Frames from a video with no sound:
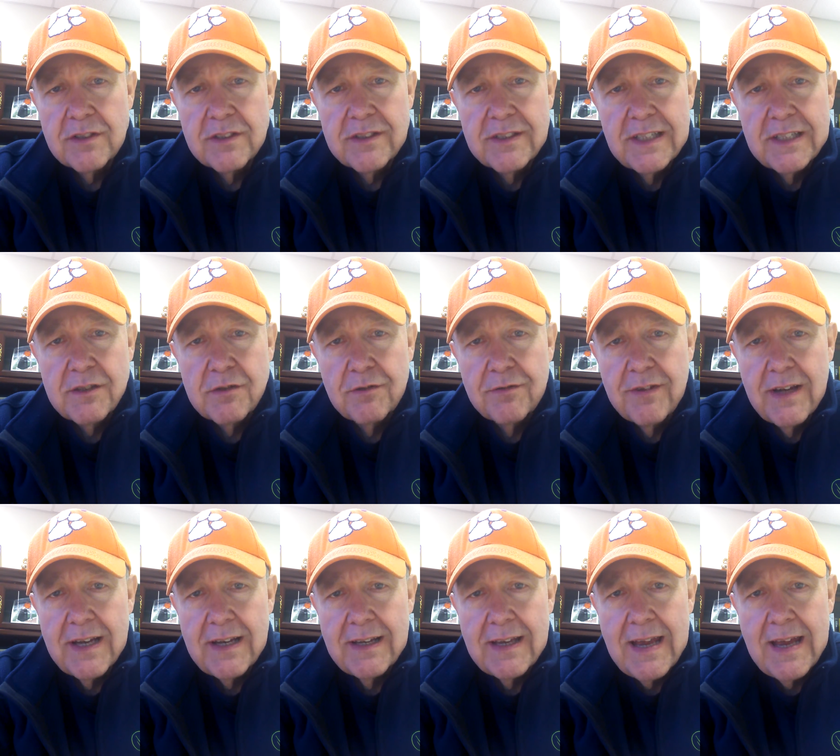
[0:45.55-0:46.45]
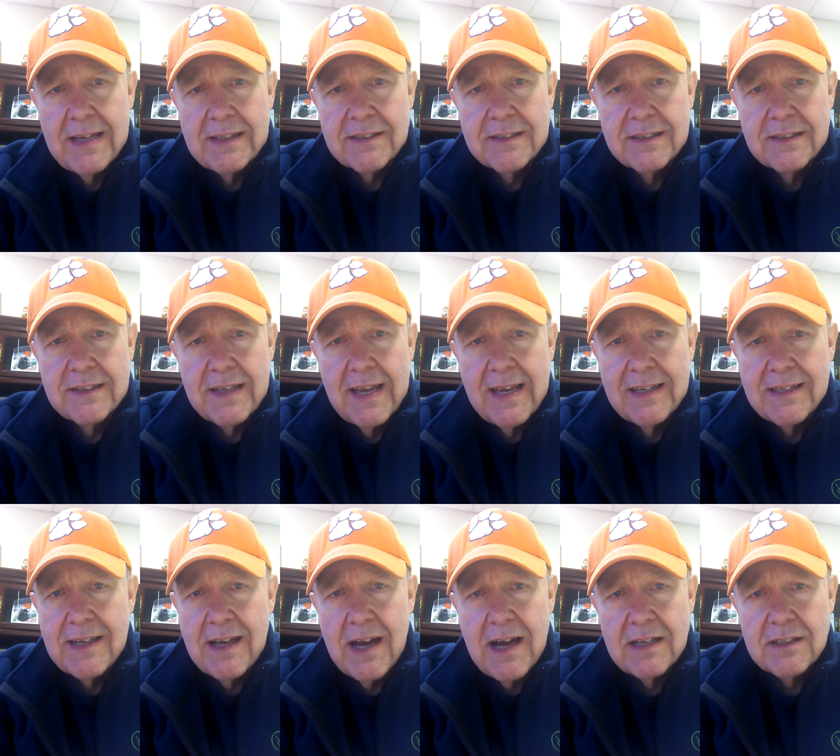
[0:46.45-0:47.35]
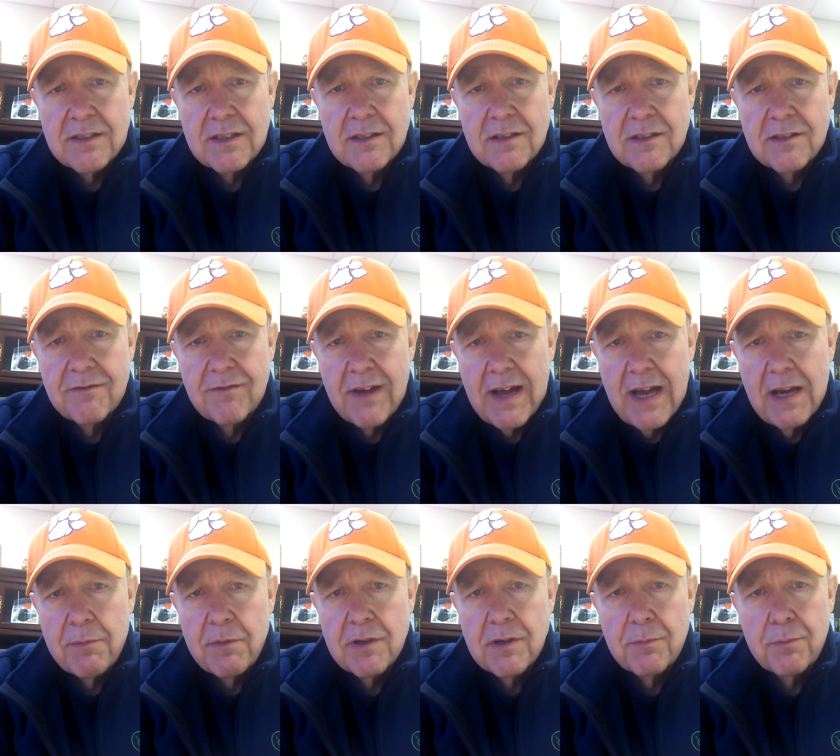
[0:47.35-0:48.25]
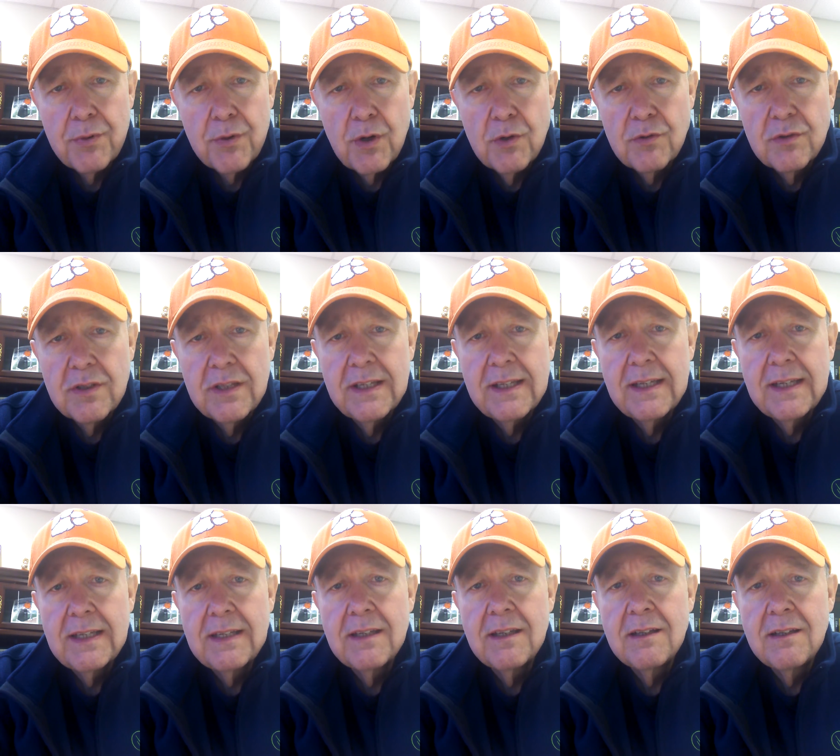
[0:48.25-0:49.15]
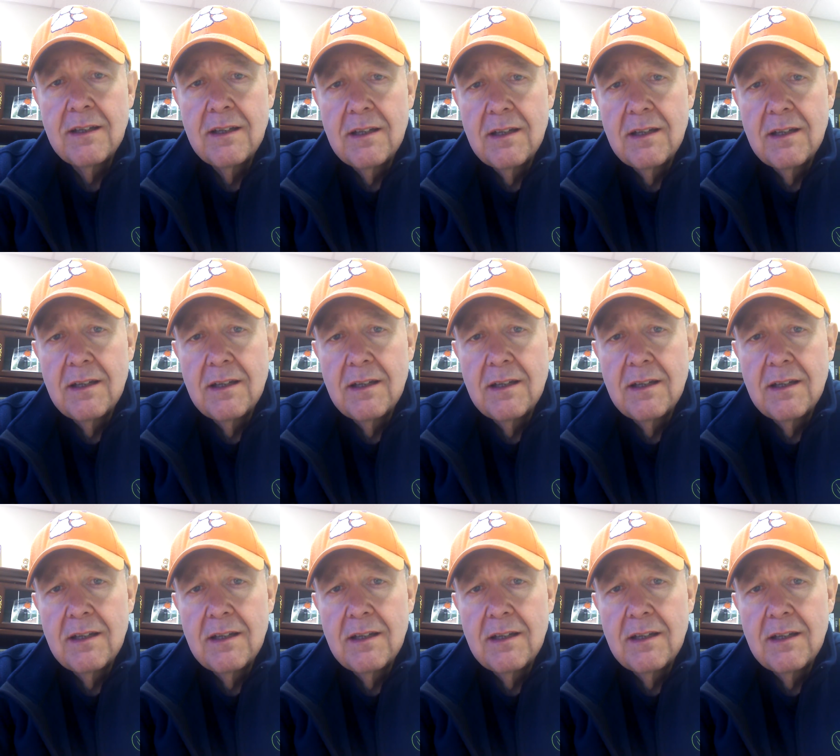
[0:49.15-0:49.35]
essential fatty acids, antioxidants, fiber, protein,